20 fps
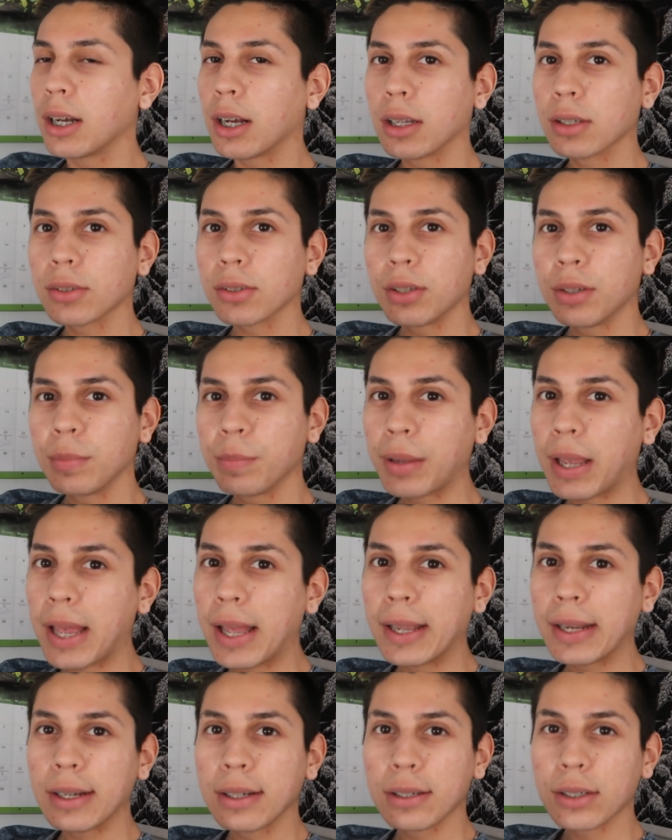a certain
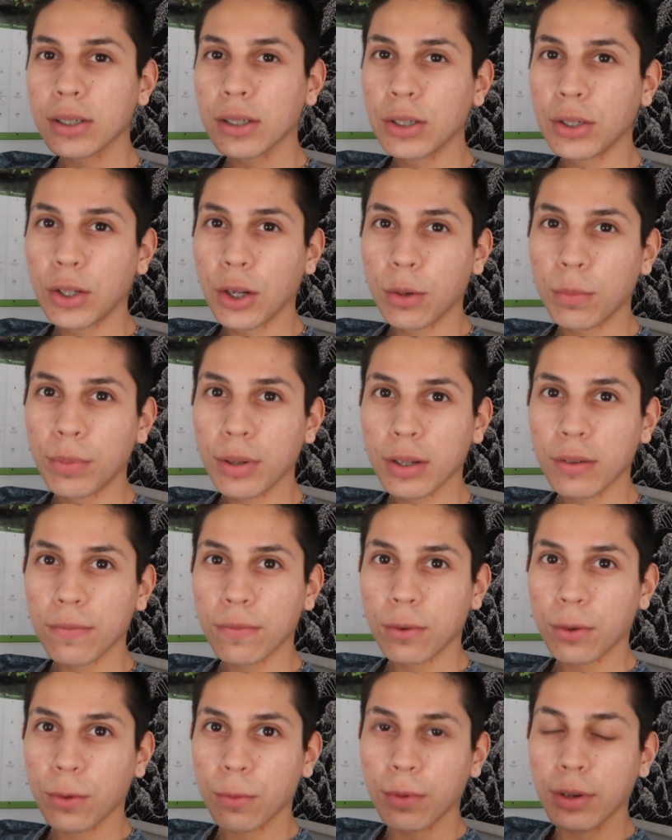pen and a certain notebook
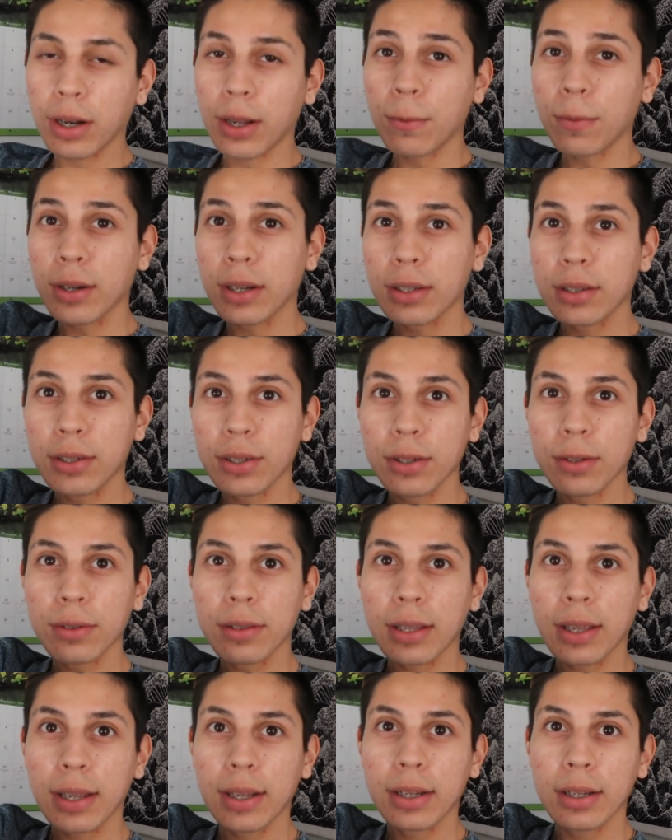for what I want to do,
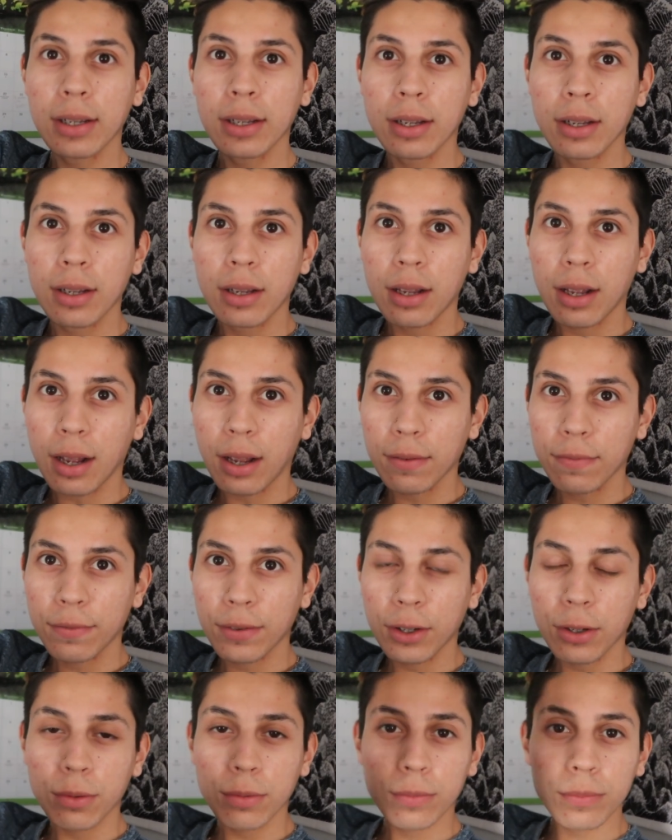then I
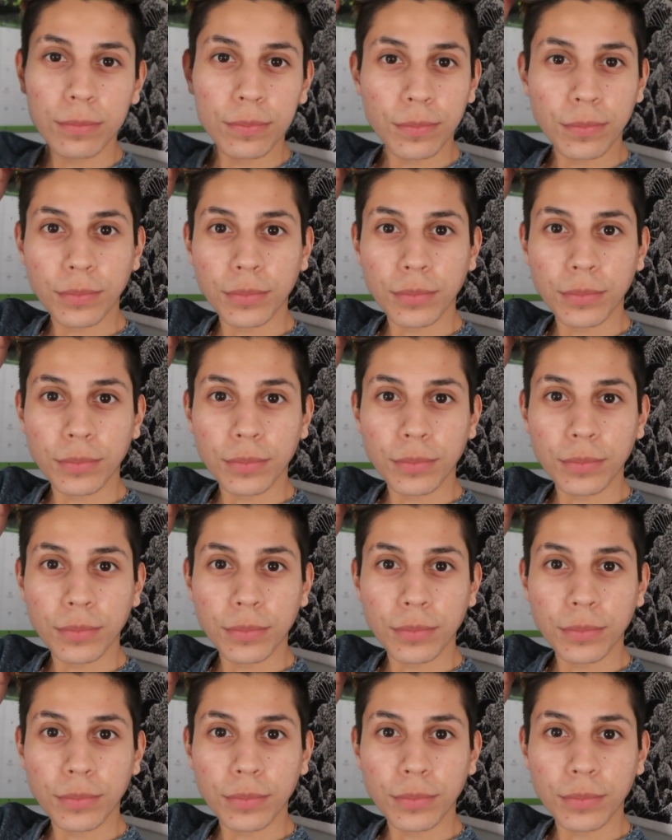feel